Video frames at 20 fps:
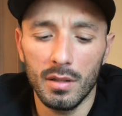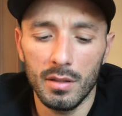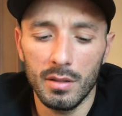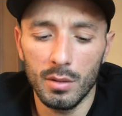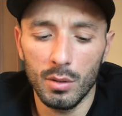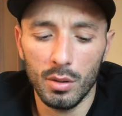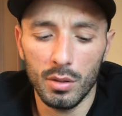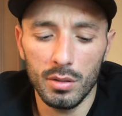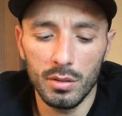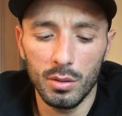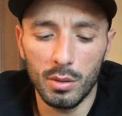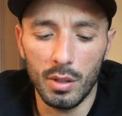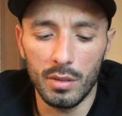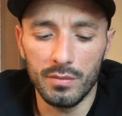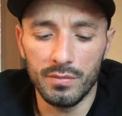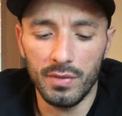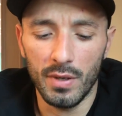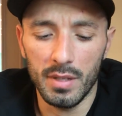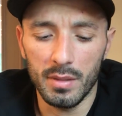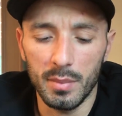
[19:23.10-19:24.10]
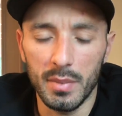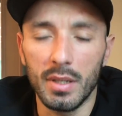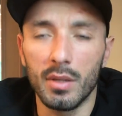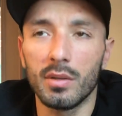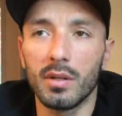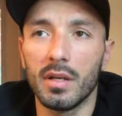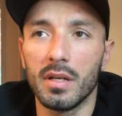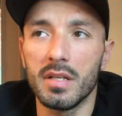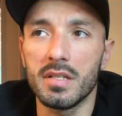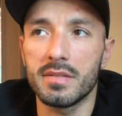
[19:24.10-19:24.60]
You can find me
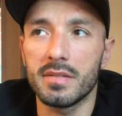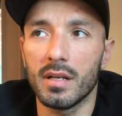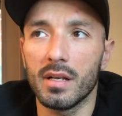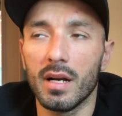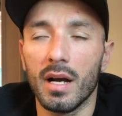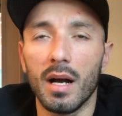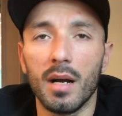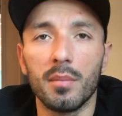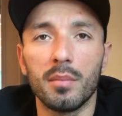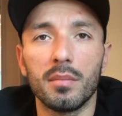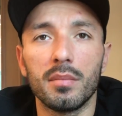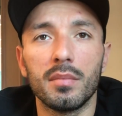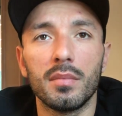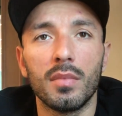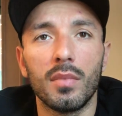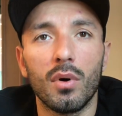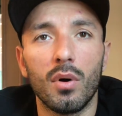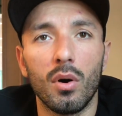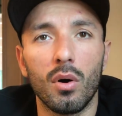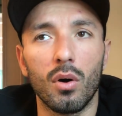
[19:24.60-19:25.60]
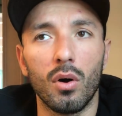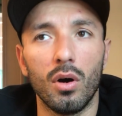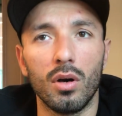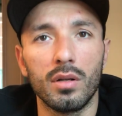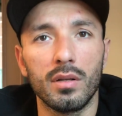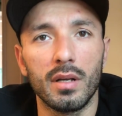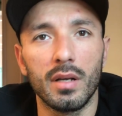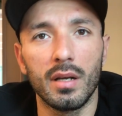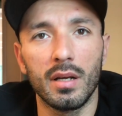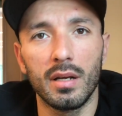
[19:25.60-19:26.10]
on the Instagram,
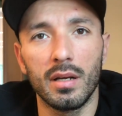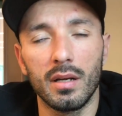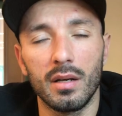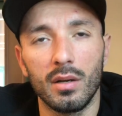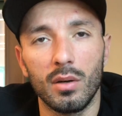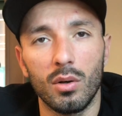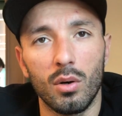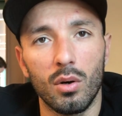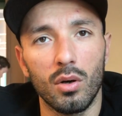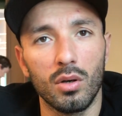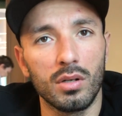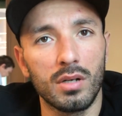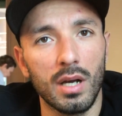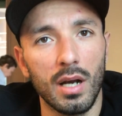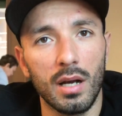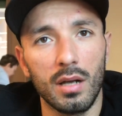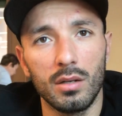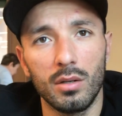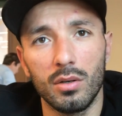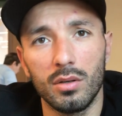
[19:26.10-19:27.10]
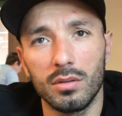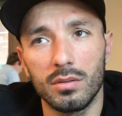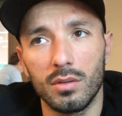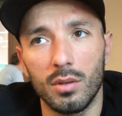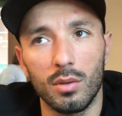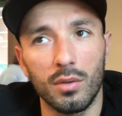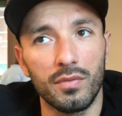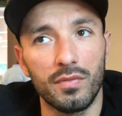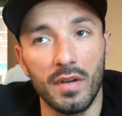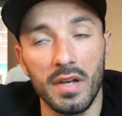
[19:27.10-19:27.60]
Oron Kahlon,
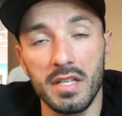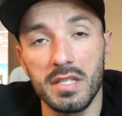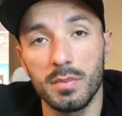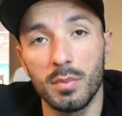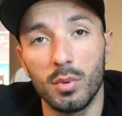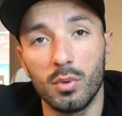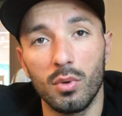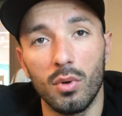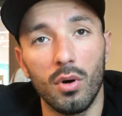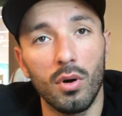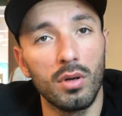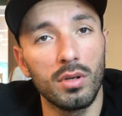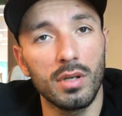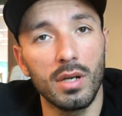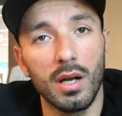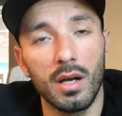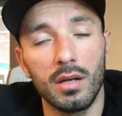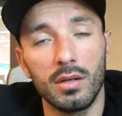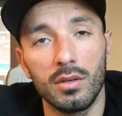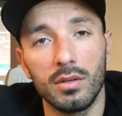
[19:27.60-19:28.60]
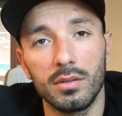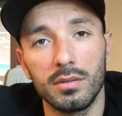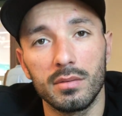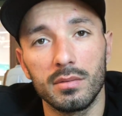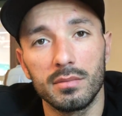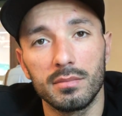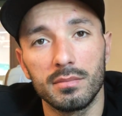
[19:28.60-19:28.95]
or Facebook Oron Kahlon.